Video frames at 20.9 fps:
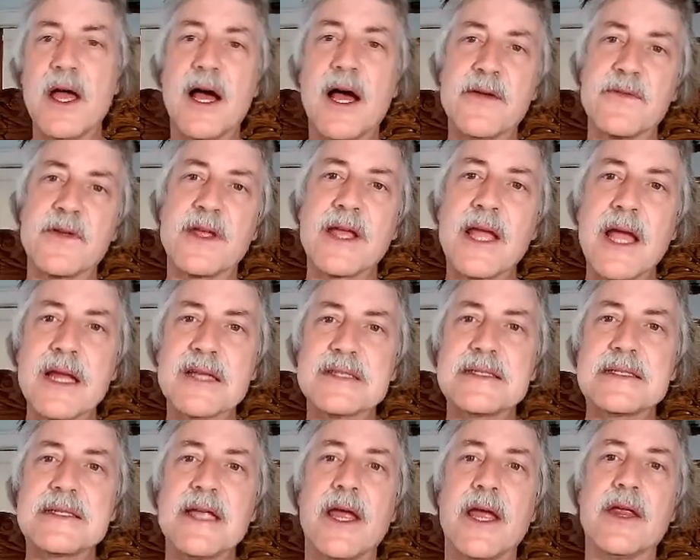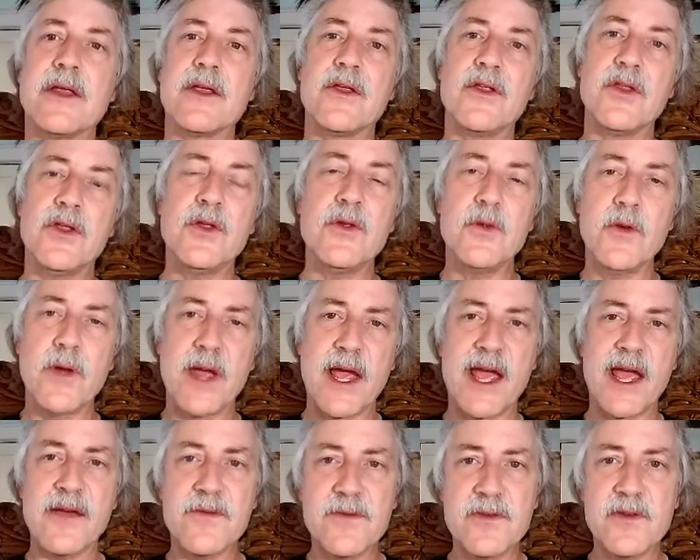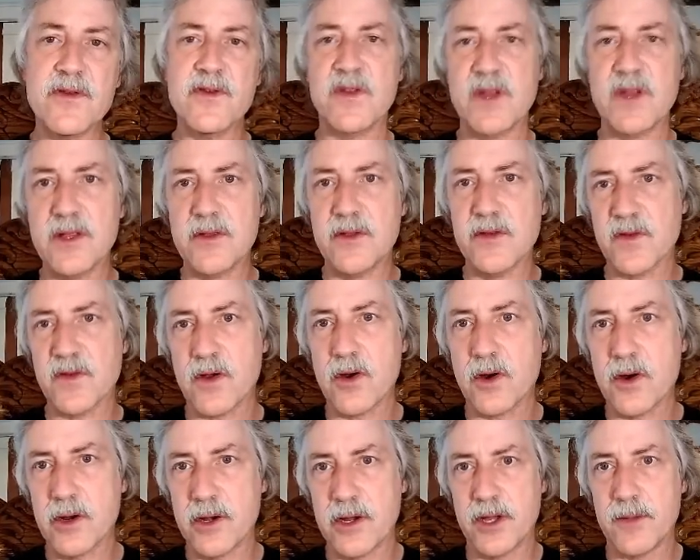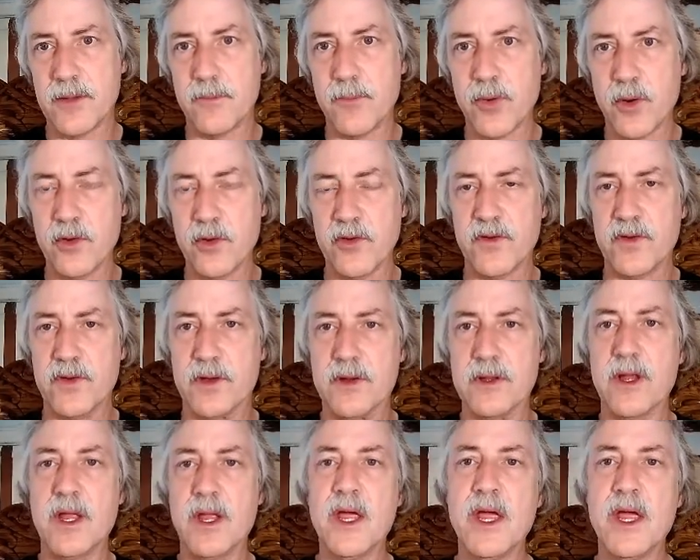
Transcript: I've got to say, you have to see this car in person.